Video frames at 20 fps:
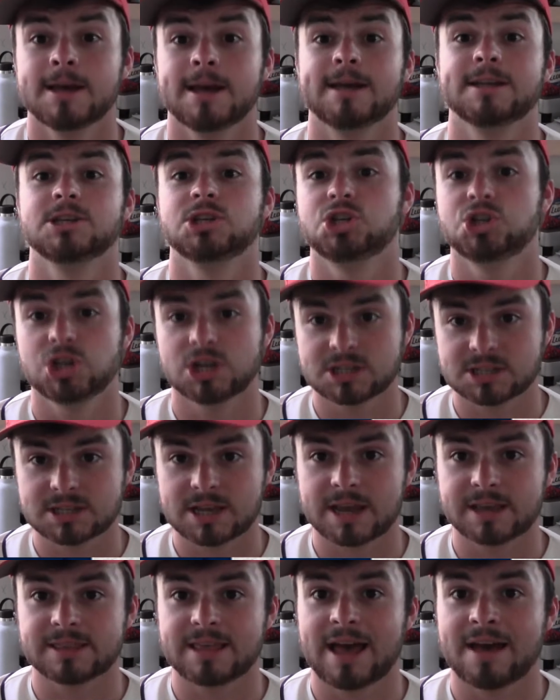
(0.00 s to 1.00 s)
And just
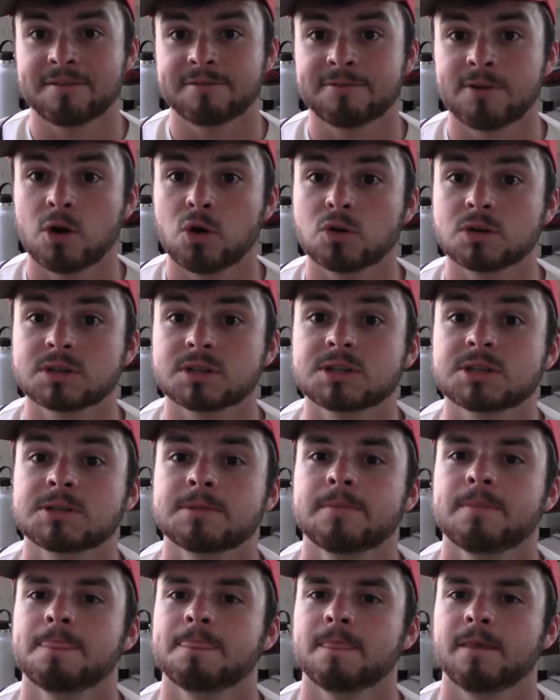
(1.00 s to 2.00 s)
like that,
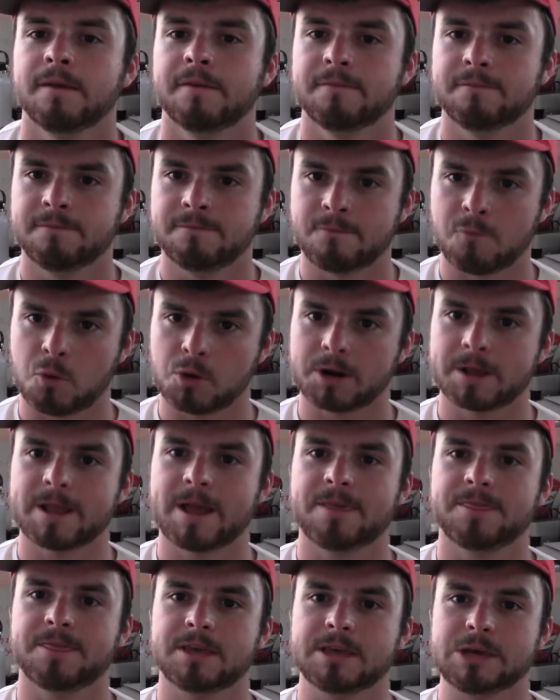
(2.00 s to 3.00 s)
folks, 4 to
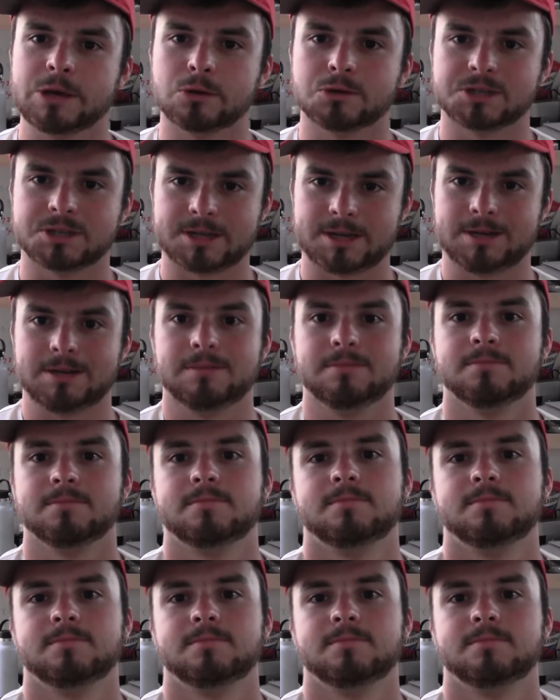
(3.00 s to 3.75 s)
nothing Houston.